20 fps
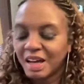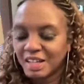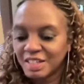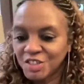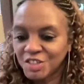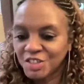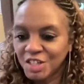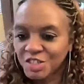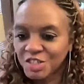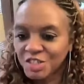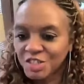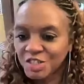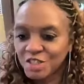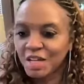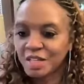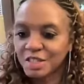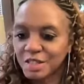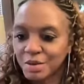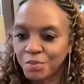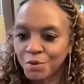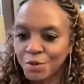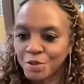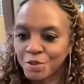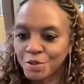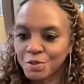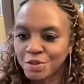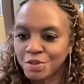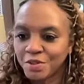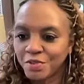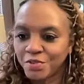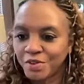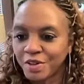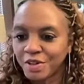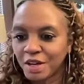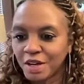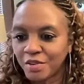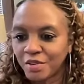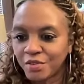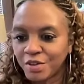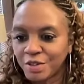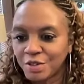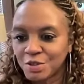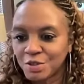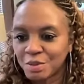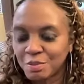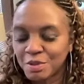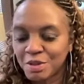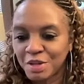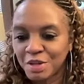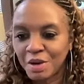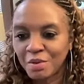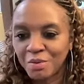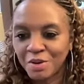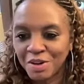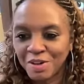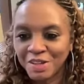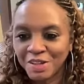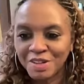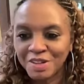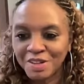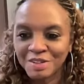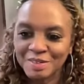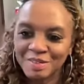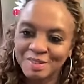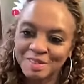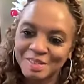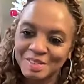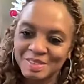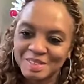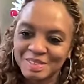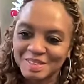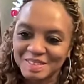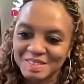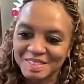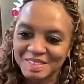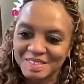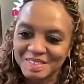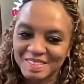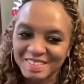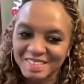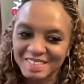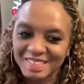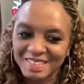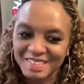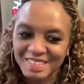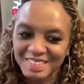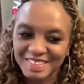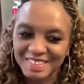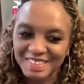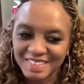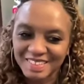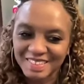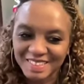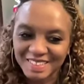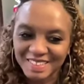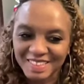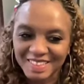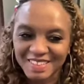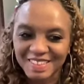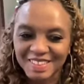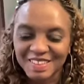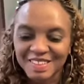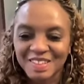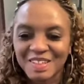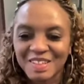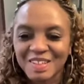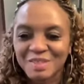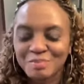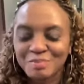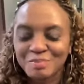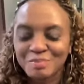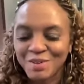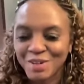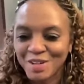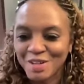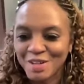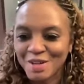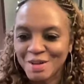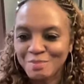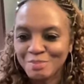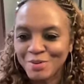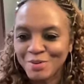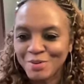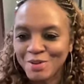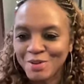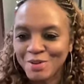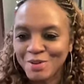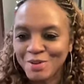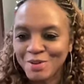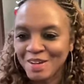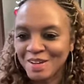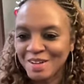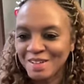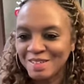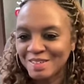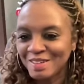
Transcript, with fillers: Hi, Josh. Kathia Woods with the Philadelphia Tribune. How are you? doing all right. How you doing? pretty good, pretty good.